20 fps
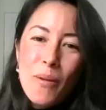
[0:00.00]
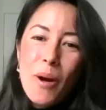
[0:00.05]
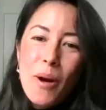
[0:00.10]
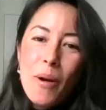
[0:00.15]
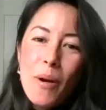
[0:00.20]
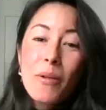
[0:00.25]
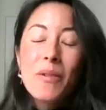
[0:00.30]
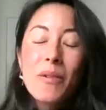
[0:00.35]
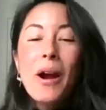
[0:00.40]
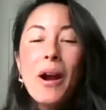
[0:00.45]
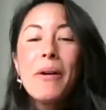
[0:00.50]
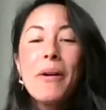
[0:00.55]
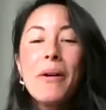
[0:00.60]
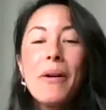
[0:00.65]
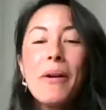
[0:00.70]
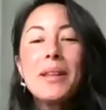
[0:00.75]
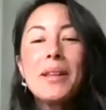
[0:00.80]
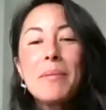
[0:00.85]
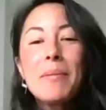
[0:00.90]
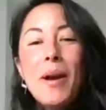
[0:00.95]
currently my
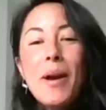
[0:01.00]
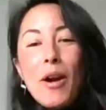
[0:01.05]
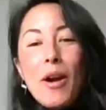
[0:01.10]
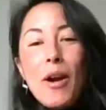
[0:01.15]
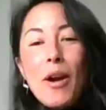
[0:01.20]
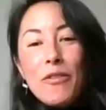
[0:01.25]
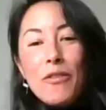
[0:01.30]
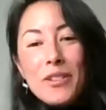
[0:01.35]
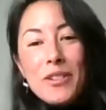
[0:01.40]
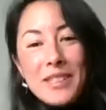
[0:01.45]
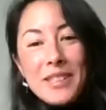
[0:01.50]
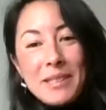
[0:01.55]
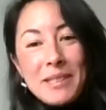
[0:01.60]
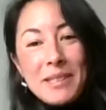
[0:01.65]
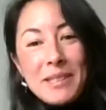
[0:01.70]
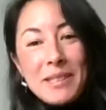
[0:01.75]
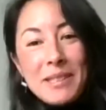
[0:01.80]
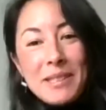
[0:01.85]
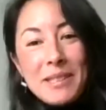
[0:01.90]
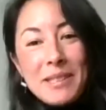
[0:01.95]
office is my
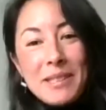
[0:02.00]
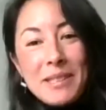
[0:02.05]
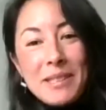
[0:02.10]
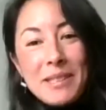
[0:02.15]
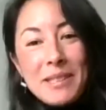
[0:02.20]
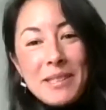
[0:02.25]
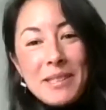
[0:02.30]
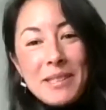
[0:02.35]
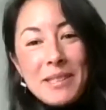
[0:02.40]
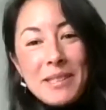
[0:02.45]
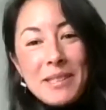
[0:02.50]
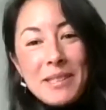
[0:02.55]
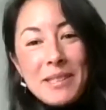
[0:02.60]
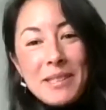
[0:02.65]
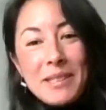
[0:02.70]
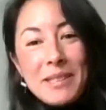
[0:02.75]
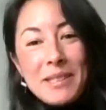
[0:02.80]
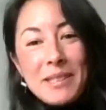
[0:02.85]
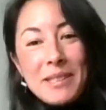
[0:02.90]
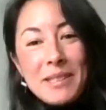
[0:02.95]
bedroom.
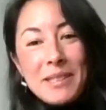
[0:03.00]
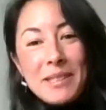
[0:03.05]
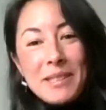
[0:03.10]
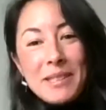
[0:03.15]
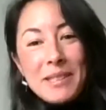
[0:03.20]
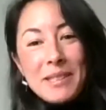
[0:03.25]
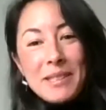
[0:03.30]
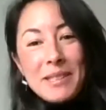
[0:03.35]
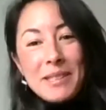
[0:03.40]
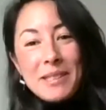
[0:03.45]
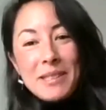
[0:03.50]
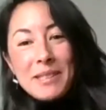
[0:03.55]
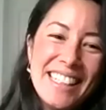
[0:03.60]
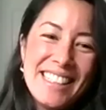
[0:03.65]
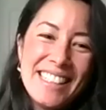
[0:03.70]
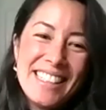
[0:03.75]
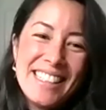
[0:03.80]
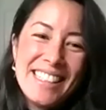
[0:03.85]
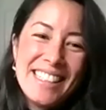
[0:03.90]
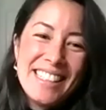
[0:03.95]
Uh, and
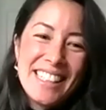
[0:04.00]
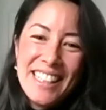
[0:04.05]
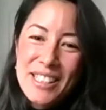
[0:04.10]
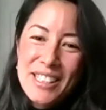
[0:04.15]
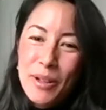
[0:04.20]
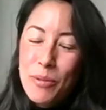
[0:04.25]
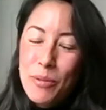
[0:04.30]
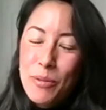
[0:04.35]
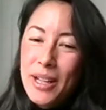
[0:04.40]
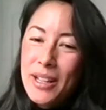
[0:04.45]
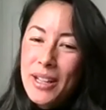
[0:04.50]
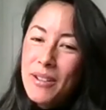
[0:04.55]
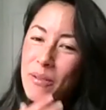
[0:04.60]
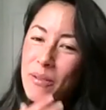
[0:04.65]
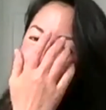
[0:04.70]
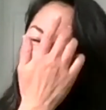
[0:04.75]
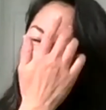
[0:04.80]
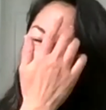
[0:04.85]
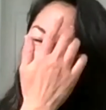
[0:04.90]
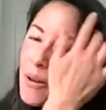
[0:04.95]
in, in this world, we're,
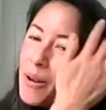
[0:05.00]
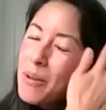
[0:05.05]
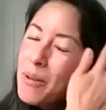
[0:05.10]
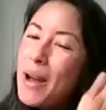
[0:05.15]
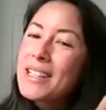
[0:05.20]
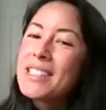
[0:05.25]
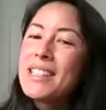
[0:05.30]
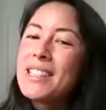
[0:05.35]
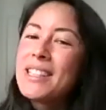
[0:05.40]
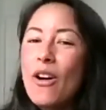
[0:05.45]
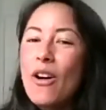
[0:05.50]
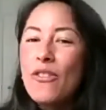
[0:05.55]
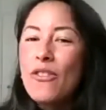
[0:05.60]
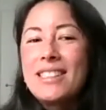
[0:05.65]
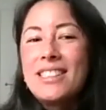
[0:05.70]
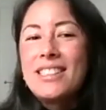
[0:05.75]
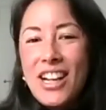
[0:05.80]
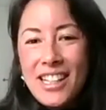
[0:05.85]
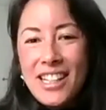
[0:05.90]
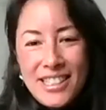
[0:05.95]
we're not going back to the
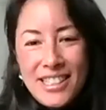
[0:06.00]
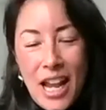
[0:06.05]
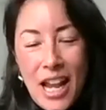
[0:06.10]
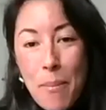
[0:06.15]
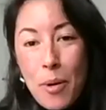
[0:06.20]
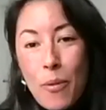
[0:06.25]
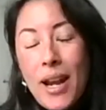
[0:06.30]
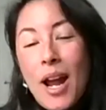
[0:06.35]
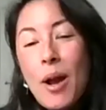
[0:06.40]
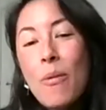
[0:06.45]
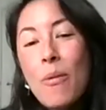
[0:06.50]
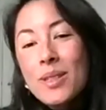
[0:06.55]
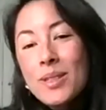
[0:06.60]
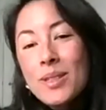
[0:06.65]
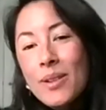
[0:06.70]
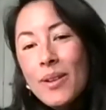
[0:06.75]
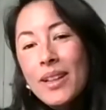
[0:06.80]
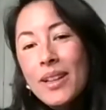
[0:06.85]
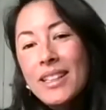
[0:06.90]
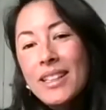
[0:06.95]
office just yet. But
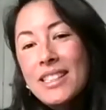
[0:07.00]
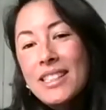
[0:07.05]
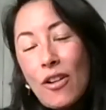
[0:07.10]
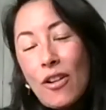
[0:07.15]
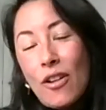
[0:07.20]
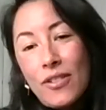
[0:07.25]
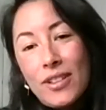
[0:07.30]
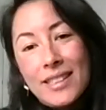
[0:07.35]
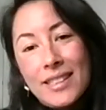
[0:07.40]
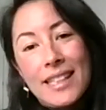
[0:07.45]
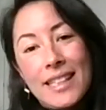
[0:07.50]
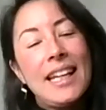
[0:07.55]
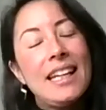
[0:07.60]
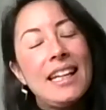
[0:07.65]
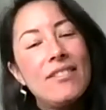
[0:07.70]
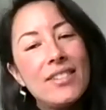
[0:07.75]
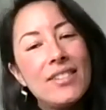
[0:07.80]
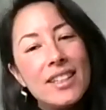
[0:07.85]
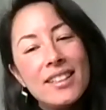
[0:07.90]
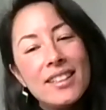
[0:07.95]
when I was going into the
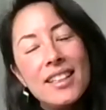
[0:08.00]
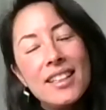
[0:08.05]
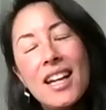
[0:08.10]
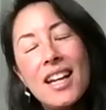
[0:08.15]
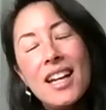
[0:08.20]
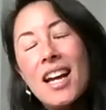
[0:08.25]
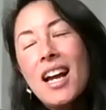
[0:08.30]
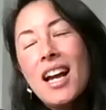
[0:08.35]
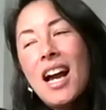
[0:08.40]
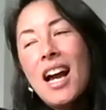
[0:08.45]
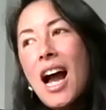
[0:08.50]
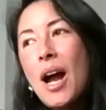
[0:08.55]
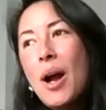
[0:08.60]
office, and even